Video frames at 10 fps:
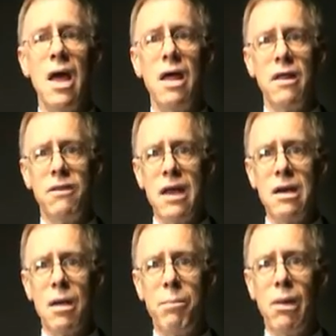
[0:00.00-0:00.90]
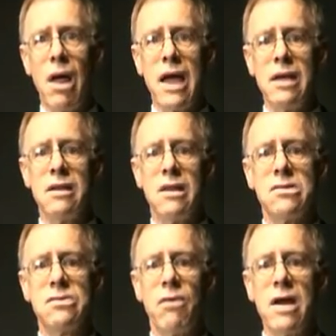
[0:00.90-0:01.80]
They then applied
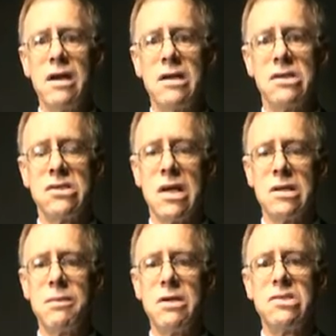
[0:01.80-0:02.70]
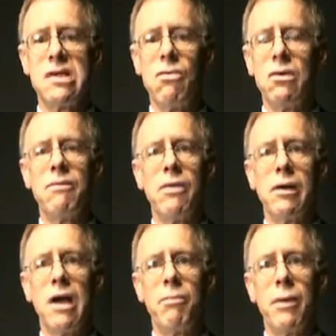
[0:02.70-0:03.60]
this readiness assessment to several
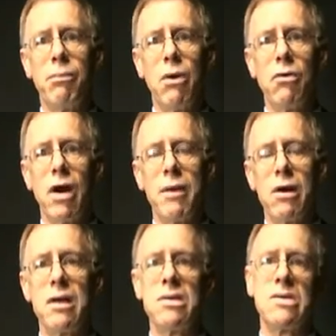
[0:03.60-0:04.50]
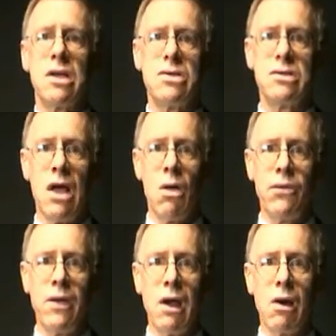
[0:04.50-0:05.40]
different government program areas, such as
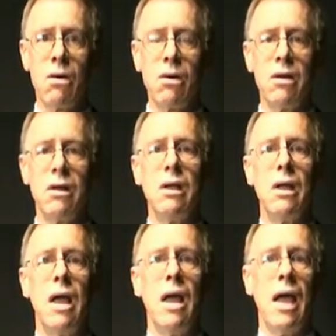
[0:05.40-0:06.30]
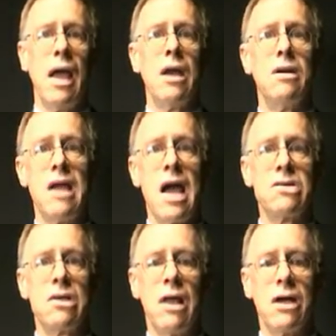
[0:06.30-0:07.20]
healthcare and
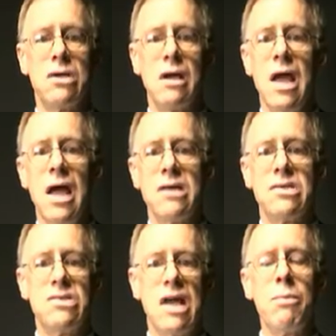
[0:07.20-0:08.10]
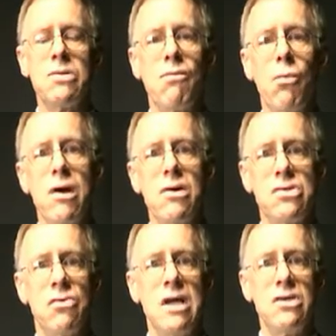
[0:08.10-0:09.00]
tax collection, as examples of where
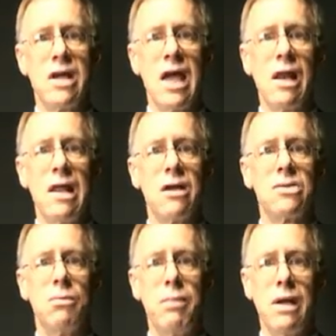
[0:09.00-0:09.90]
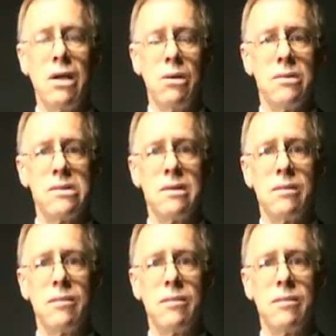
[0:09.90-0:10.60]
strategic analytics are being used.